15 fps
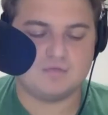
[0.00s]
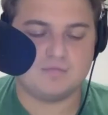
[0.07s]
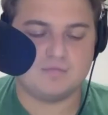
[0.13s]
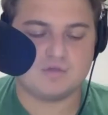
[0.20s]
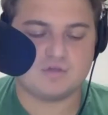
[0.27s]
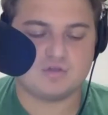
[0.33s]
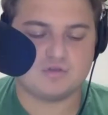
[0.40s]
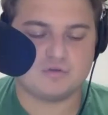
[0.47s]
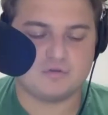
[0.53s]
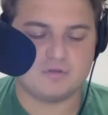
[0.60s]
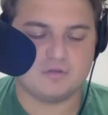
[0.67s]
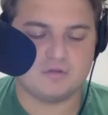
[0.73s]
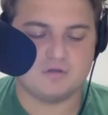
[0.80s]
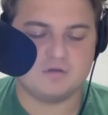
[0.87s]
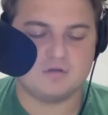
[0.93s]
mentioned
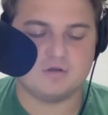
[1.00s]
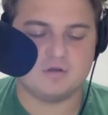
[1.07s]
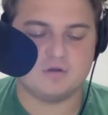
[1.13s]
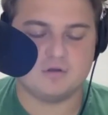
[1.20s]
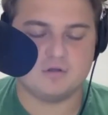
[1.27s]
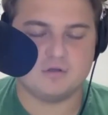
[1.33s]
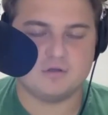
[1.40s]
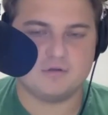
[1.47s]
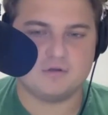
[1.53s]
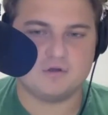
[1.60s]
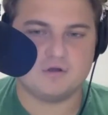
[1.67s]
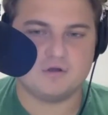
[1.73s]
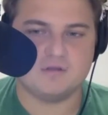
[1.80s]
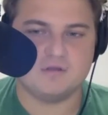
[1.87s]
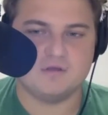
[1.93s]
earlier
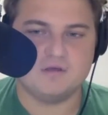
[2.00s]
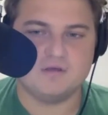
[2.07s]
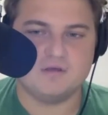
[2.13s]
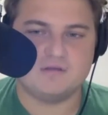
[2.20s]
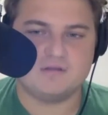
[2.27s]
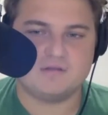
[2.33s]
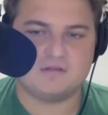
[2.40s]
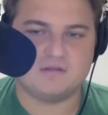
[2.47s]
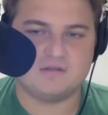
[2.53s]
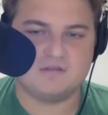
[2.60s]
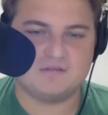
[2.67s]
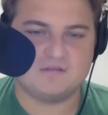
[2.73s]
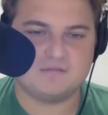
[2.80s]
on that these